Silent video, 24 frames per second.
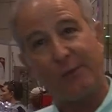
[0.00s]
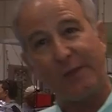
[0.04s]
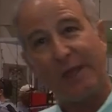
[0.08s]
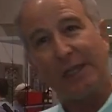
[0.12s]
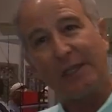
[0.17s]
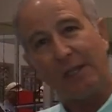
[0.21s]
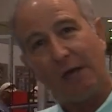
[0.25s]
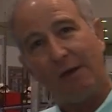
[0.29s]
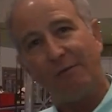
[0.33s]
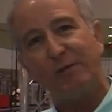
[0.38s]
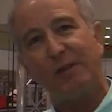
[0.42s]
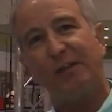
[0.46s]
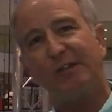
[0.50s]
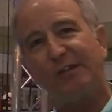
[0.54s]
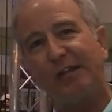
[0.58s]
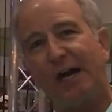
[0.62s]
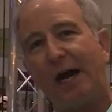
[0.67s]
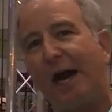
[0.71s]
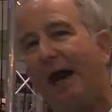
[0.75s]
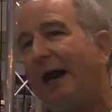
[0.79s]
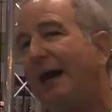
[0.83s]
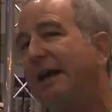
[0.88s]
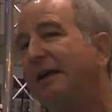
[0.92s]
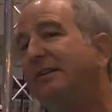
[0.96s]
They love the
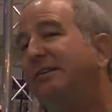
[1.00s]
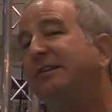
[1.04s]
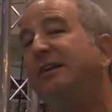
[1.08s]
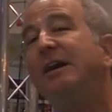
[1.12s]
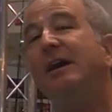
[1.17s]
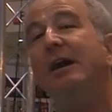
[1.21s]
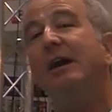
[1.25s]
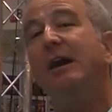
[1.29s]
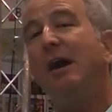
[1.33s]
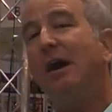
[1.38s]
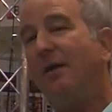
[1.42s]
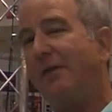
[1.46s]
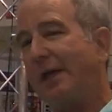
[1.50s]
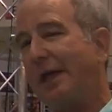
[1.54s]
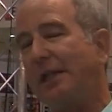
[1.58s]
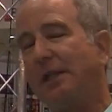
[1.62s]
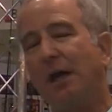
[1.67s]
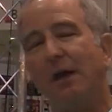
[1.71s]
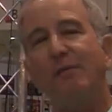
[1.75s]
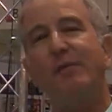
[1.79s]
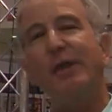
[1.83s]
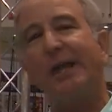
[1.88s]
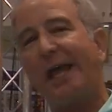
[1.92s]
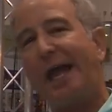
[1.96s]
size, they
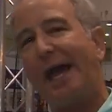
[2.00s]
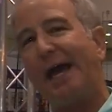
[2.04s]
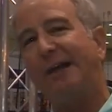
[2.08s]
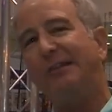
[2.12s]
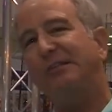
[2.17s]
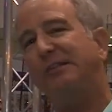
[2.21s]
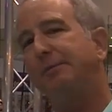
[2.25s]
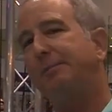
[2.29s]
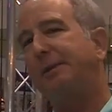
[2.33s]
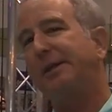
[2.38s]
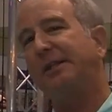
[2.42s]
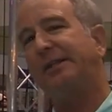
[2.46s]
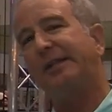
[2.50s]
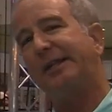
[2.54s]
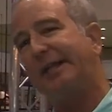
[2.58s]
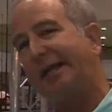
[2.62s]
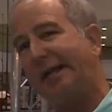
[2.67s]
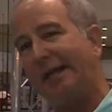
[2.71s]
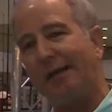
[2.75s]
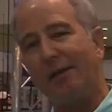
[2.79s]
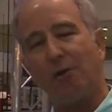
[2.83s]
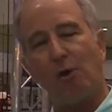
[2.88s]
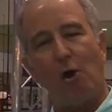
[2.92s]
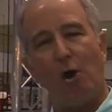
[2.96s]
love the
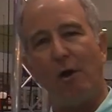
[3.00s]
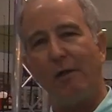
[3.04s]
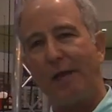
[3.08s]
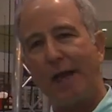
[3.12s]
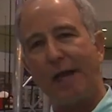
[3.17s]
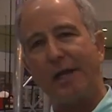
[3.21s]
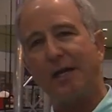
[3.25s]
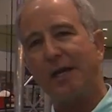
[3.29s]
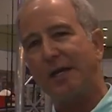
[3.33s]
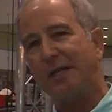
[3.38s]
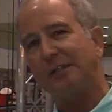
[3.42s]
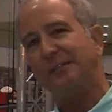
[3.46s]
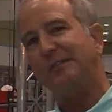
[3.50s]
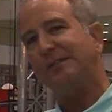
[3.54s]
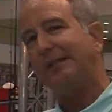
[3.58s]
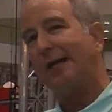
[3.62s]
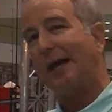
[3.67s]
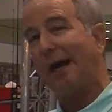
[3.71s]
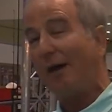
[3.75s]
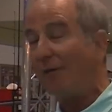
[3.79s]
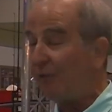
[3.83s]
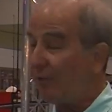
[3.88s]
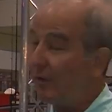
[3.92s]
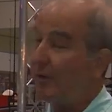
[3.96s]
castability, all that kind of
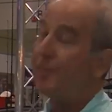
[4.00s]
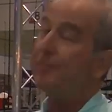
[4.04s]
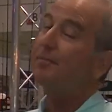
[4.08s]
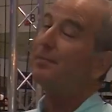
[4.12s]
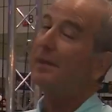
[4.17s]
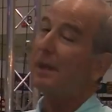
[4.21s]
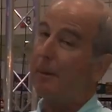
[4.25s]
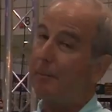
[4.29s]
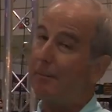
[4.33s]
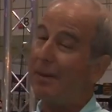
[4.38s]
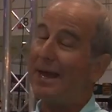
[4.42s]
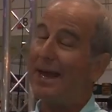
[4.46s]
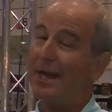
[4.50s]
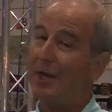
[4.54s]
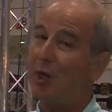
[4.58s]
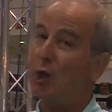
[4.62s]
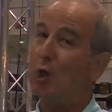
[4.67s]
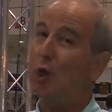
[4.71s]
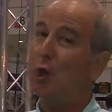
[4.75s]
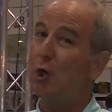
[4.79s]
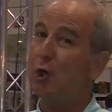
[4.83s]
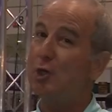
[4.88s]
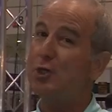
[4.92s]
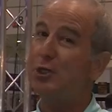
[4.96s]
stuff. PENN
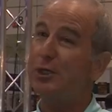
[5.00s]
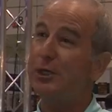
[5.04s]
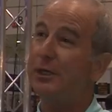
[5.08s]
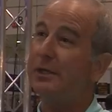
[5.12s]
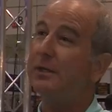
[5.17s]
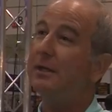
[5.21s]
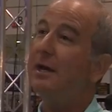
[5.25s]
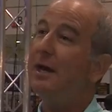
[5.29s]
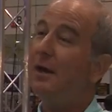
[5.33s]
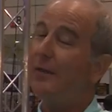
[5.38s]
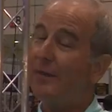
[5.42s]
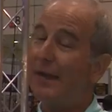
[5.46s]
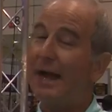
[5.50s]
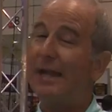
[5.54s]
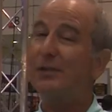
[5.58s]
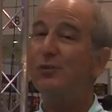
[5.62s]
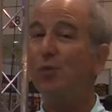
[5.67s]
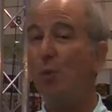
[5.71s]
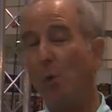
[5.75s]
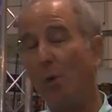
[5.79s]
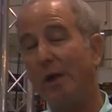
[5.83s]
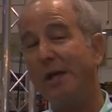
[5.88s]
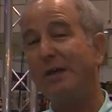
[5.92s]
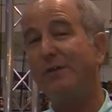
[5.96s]
heard you. That
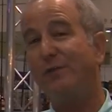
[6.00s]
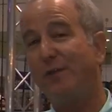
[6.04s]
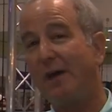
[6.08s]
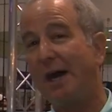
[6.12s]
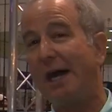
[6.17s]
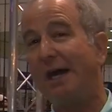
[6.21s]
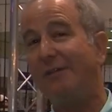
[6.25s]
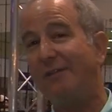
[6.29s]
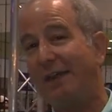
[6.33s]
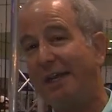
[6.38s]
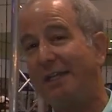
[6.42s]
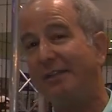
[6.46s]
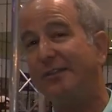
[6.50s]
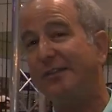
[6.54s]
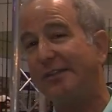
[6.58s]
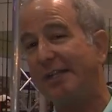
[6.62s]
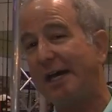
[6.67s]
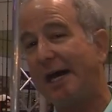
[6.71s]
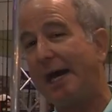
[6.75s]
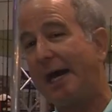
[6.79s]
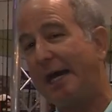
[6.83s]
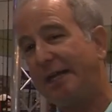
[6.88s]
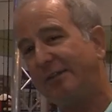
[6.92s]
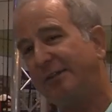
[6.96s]
25N
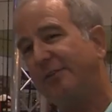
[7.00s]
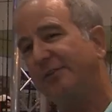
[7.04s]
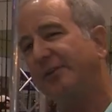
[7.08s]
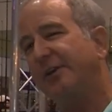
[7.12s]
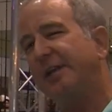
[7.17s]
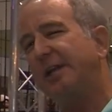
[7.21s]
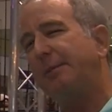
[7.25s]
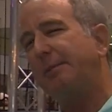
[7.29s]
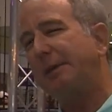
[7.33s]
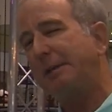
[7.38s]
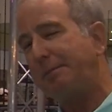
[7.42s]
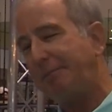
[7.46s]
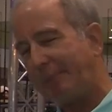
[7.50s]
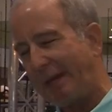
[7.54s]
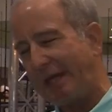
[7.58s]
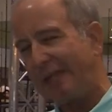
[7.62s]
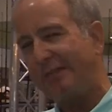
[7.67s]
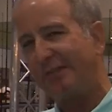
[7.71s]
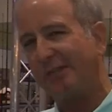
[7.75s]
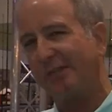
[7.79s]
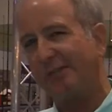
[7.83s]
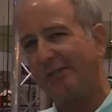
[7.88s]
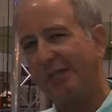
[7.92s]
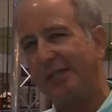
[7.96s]
size is going to be
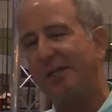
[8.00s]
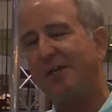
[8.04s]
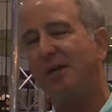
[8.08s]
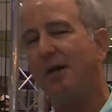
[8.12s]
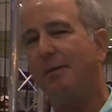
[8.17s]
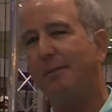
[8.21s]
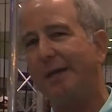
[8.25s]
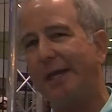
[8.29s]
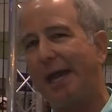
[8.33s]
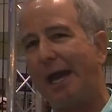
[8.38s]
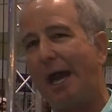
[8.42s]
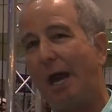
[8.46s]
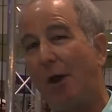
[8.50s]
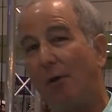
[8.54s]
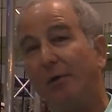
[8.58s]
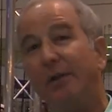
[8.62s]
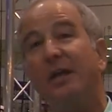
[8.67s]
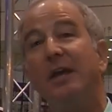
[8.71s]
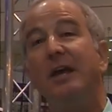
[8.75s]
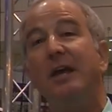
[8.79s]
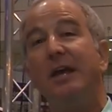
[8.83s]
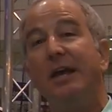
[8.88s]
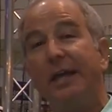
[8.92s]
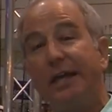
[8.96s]
basically coming out
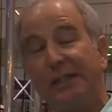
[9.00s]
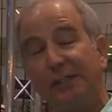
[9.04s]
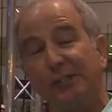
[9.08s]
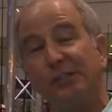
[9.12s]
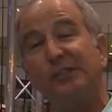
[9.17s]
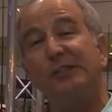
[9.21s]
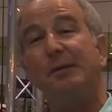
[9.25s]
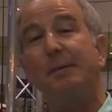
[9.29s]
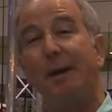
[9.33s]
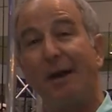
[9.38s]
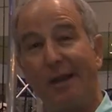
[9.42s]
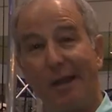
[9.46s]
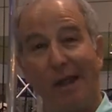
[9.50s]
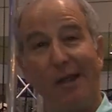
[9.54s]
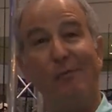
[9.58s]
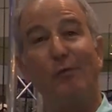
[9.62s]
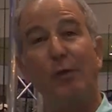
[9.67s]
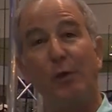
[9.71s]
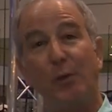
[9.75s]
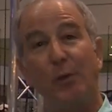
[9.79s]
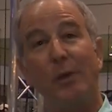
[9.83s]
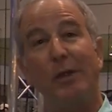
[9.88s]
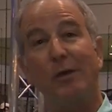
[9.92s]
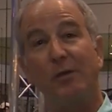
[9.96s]
in just about
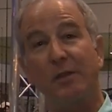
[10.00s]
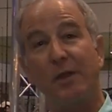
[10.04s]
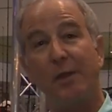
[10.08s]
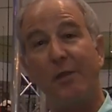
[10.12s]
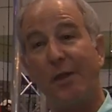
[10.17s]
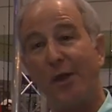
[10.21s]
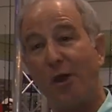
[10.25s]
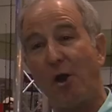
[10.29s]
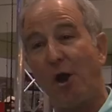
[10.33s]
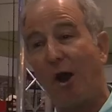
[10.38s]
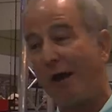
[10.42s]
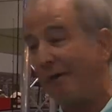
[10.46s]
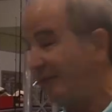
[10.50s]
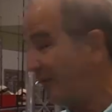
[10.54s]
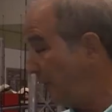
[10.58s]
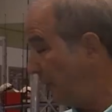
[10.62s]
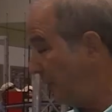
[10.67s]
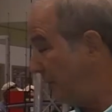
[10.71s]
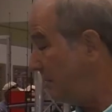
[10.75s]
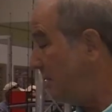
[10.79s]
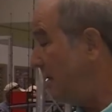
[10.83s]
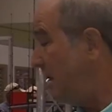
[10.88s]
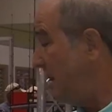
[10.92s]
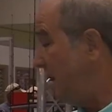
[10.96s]
every reel that they
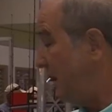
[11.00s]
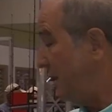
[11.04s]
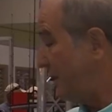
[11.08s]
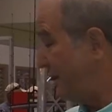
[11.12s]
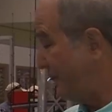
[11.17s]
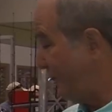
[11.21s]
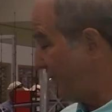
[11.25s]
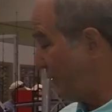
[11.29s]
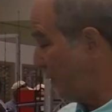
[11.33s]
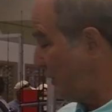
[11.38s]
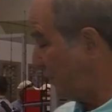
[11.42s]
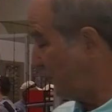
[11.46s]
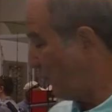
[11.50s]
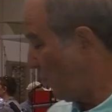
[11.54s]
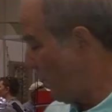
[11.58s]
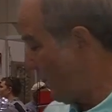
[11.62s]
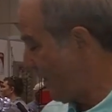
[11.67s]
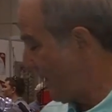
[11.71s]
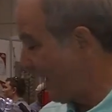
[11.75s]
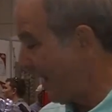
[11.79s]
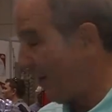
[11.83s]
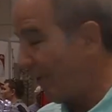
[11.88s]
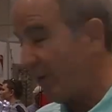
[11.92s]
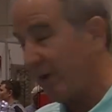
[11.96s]
offer. The first one
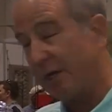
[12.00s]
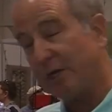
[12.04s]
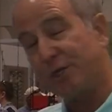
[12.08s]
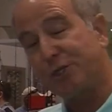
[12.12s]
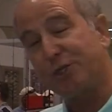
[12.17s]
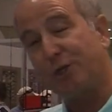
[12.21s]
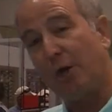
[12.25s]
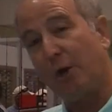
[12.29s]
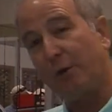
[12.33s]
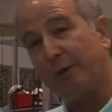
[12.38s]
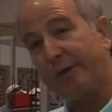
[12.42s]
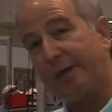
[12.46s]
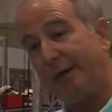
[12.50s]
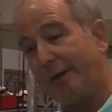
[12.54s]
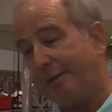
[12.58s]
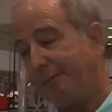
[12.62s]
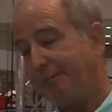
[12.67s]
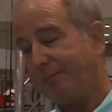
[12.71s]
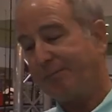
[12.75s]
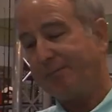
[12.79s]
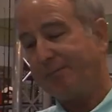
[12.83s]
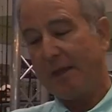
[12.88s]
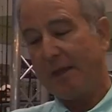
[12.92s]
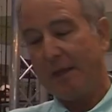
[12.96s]
that I want to show you
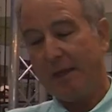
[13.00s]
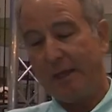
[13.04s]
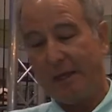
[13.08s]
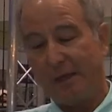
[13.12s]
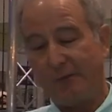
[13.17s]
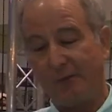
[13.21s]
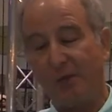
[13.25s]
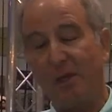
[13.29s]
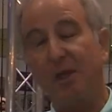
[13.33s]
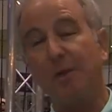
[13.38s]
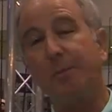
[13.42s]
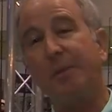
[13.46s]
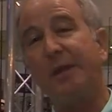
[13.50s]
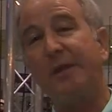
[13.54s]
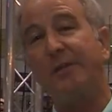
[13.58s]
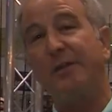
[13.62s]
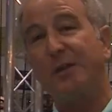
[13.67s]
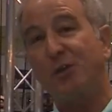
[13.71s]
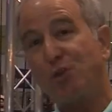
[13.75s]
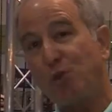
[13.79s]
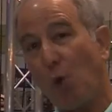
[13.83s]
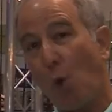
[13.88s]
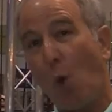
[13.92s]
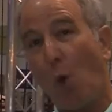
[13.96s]
is going to be the
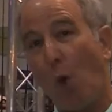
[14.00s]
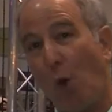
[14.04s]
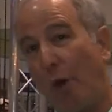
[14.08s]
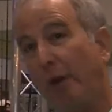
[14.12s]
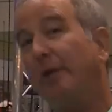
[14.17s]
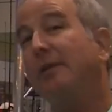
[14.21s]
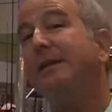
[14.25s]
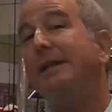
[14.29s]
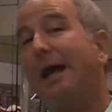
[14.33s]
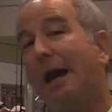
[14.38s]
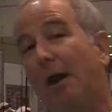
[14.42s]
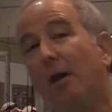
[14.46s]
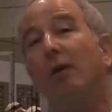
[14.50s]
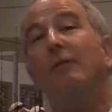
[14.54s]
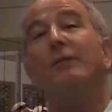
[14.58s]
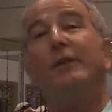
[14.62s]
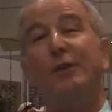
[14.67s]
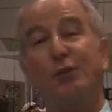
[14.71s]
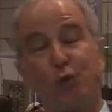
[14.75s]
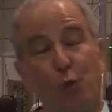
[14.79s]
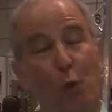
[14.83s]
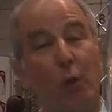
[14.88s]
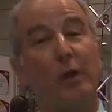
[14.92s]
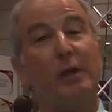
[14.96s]
Torque. Now, the
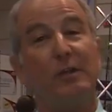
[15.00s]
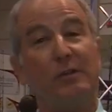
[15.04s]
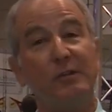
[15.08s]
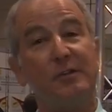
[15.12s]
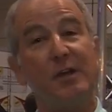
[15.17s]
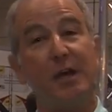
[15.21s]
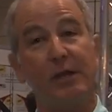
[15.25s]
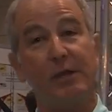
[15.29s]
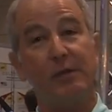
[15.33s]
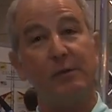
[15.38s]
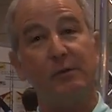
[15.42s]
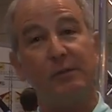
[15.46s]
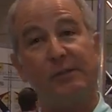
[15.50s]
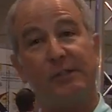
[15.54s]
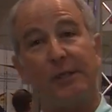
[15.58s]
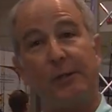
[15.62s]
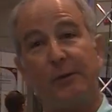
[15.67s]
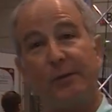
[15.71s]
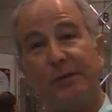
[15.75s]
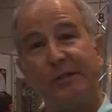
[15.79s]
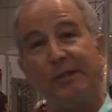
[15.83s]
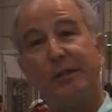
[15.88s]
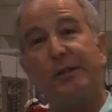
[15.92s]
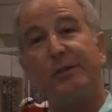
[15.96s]
Torque is not a new
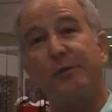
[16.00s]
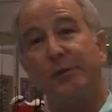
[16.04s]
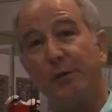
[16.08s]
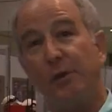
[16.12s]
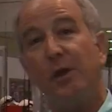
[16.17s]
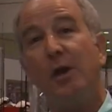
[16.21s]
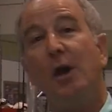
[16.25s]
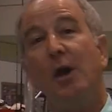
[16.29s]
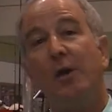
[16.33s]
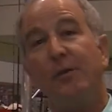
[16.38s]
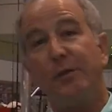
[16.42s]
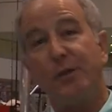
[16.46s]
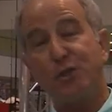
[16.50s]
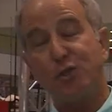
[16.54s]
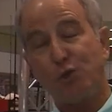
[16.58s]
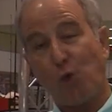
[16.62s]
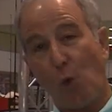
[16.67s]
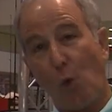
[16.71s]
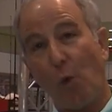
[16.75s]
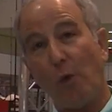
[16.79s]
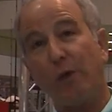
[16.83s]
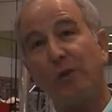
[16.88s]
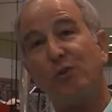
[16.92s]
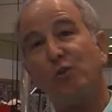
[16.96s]
series either. The
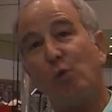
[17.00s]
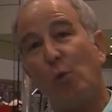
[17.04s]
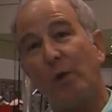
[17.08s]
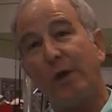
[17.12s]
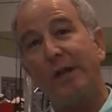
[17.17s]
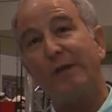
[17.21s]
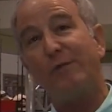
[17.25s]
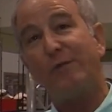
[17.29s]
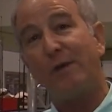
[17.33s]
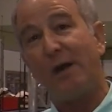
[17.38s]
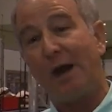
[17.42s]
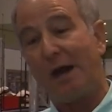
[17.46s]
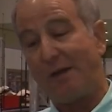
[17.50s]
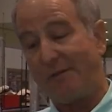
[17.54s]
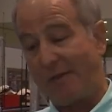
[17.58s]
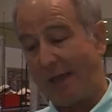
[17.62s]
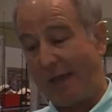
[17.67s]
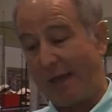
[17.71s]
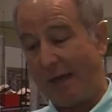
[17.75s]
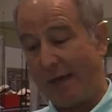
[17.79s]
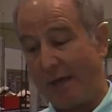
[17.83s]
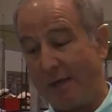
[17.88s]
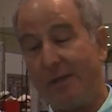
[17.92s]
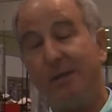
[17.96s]
Torque
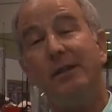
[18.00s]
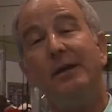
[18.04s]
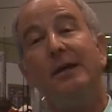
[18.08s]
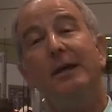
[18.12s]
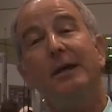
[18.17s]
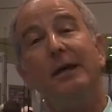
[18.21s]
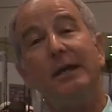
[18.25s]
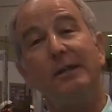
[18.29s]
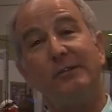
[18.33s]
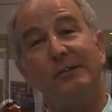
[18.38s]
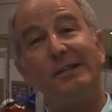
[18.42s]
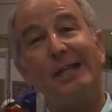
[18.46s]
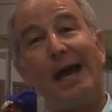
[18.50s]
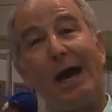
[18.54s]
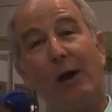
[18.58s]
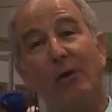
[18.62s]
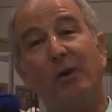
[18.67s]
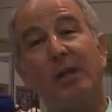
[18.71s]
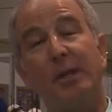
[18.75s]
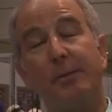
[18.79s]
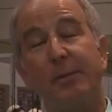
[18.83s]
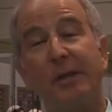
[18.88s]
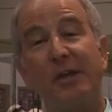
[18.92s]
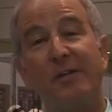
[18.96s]
25N is now
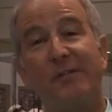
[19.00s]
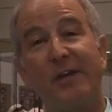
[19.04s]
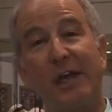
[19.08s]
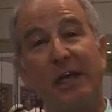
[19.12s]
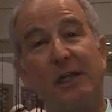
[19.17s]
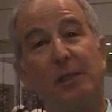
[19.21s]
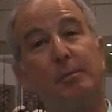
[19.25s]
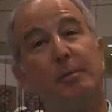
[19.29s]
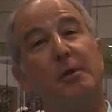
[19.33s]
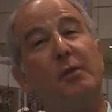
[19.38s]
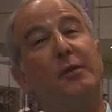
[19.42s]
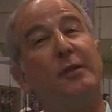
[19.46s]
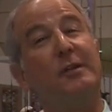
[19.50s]
going to be available.